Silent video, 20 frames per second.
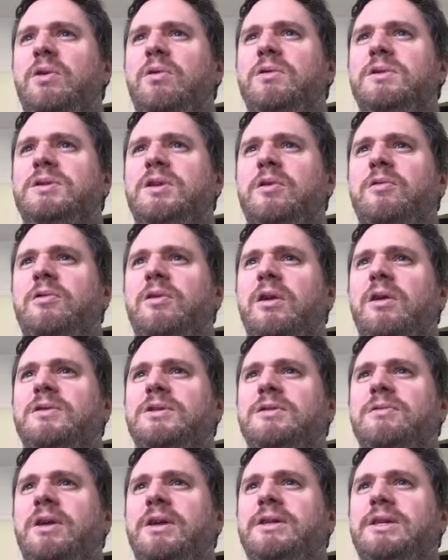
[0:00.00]
also
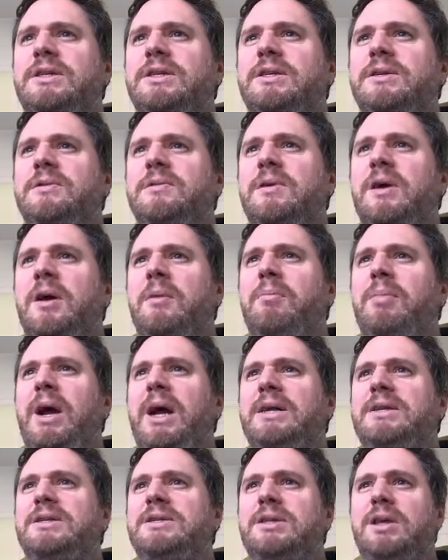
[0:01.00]
closely related to a
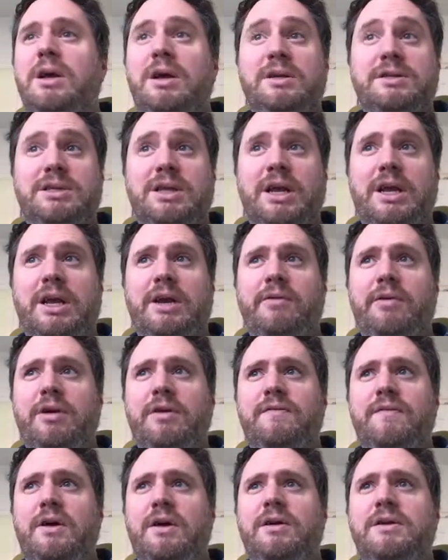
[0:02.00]
bat SARS-like
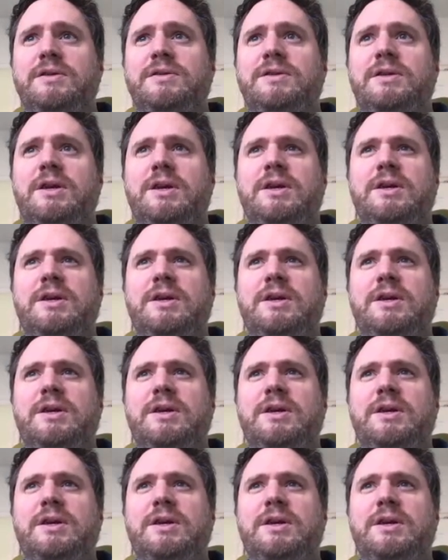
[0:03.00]
coronavirus.